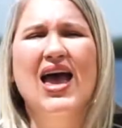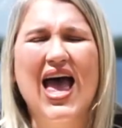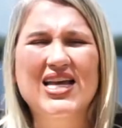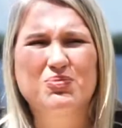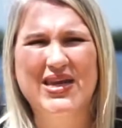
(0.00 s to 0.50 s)

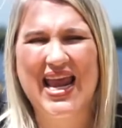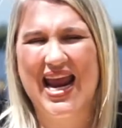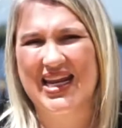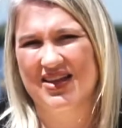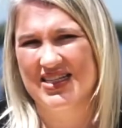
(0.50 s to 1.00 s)
SB
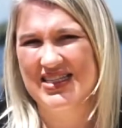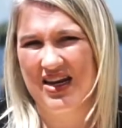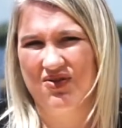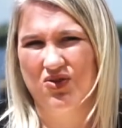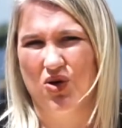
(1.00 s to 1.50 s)
80 in the
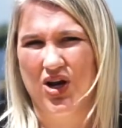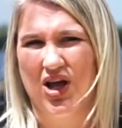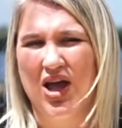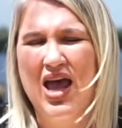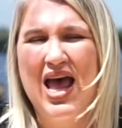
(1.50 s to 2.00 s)
state of
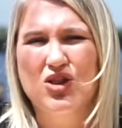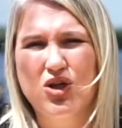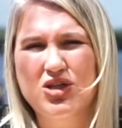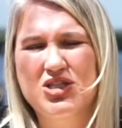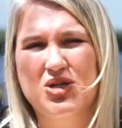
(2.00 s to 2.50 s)
Florida
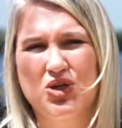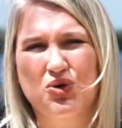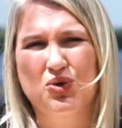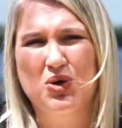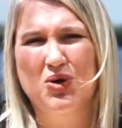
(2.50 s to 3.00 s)
looks
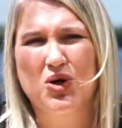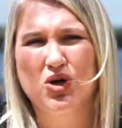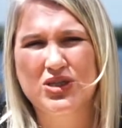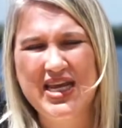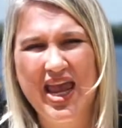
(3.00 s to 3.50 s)
to
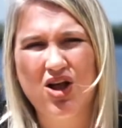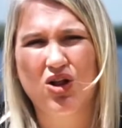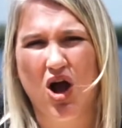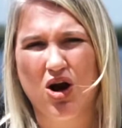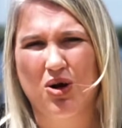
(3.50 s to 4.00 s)

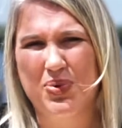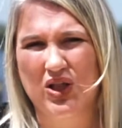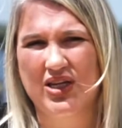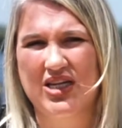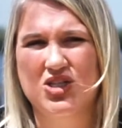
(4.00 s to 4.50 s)
curtail our
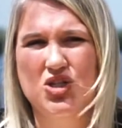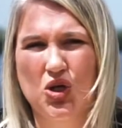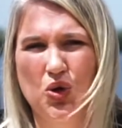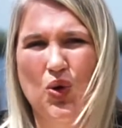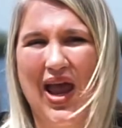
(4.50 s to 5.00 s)
ability
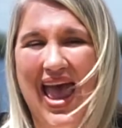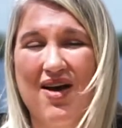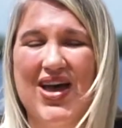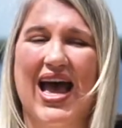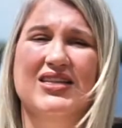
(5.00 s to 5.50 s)
to
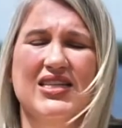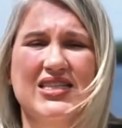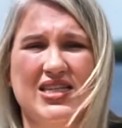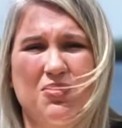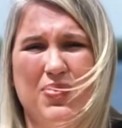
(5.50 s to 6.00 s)
have access
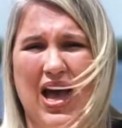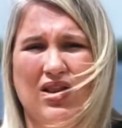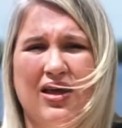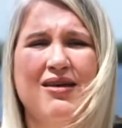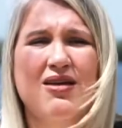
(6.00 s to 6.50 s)
to the
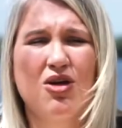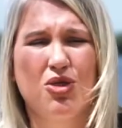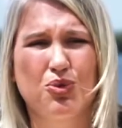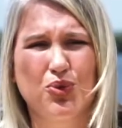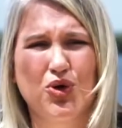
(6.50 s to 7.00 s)
ballot
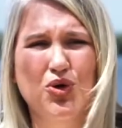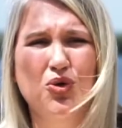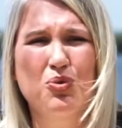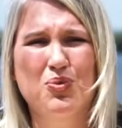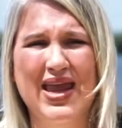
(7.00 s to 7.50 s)

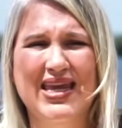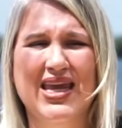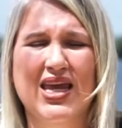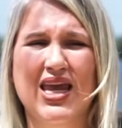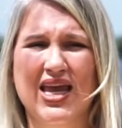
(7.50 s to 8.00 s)
through
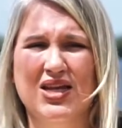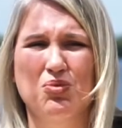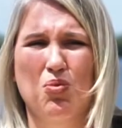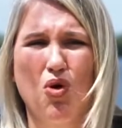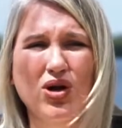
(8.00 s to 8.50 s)
making it
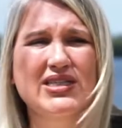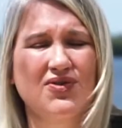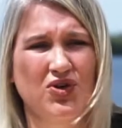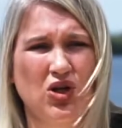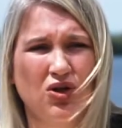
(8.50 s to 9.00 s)
more
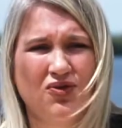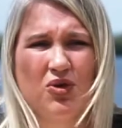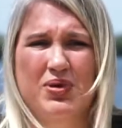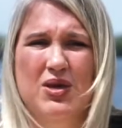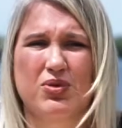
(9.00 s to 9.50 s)
difficult for
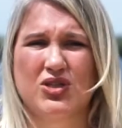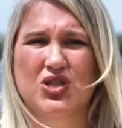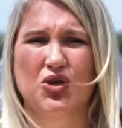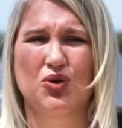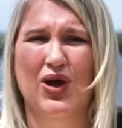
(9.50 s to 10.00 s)
people
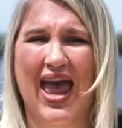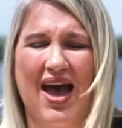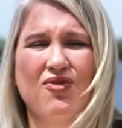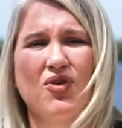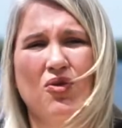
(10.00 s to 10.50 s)
to
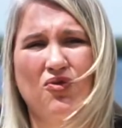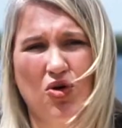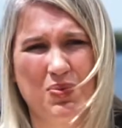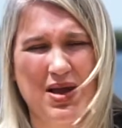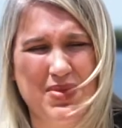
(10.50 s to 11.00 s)
have
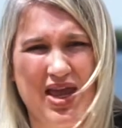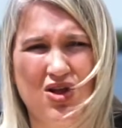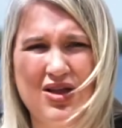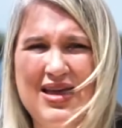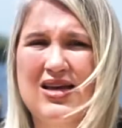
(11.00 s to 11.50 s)
vote by
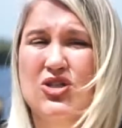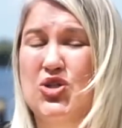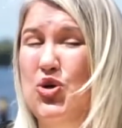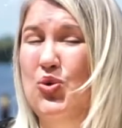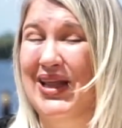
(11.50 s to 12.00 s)
mail,
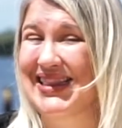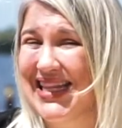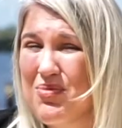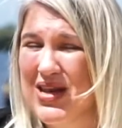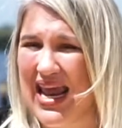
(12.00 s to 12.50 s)
to
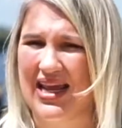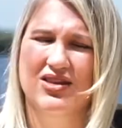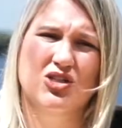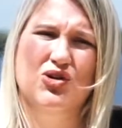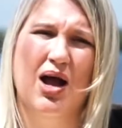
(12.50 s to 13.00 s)
eliminate
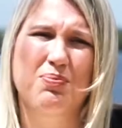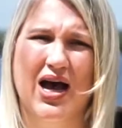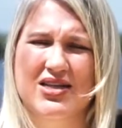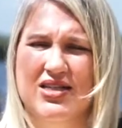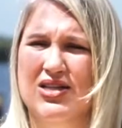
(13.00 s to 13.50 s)
the drop
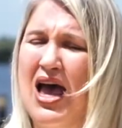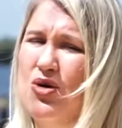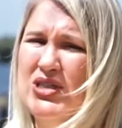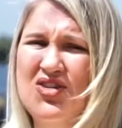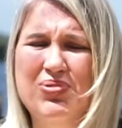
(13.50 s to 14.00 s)
boxes,
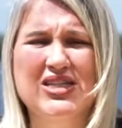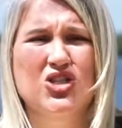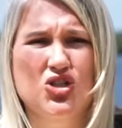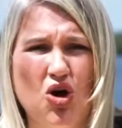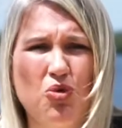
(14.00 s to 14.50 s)
which have been
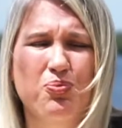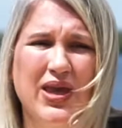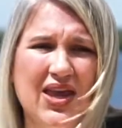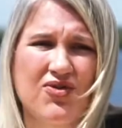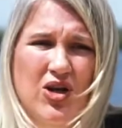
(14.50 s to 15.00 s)
so
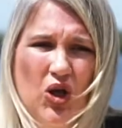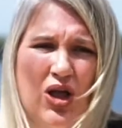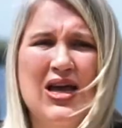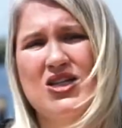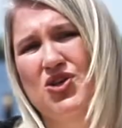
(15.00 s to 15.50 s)
pivotal
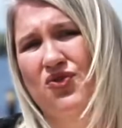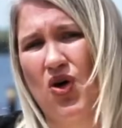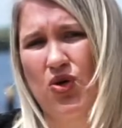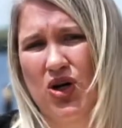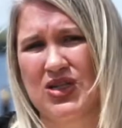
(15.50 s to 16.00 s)
to
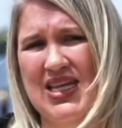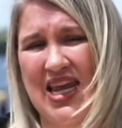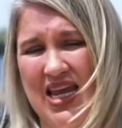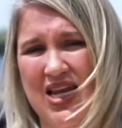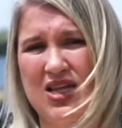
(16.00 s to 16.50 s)
voters
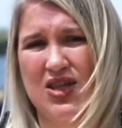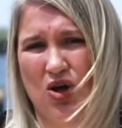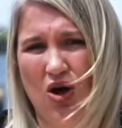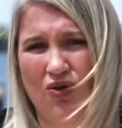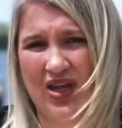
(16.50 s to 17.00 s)
in the
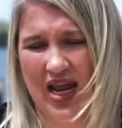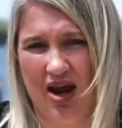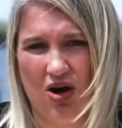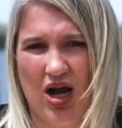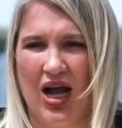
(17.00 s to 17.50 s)
COVID
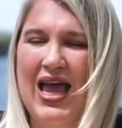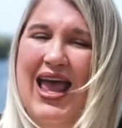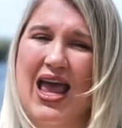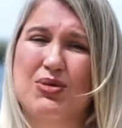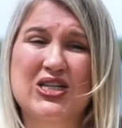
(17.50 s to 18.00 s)
era.
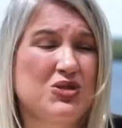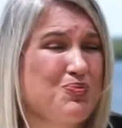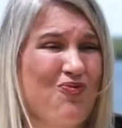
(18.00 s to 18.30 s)
And it just